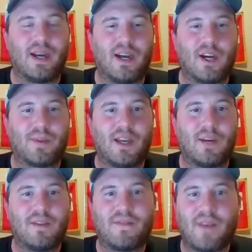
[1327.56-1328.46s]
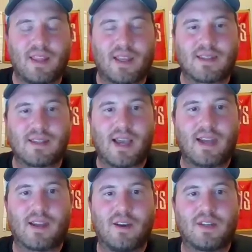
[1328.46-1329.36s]
Eric Bieniemy finally gets his head
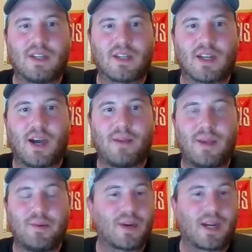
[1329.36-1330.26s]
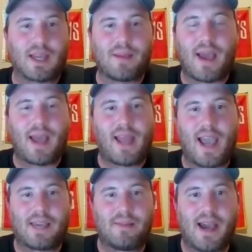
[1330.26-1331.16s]
coaching job, maybe we're going to get Matt
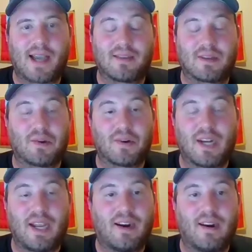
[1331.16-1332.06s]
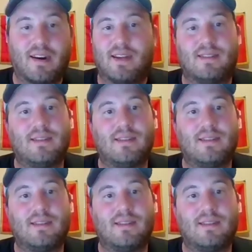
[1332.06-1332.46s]
Nagy back as a coordinator, and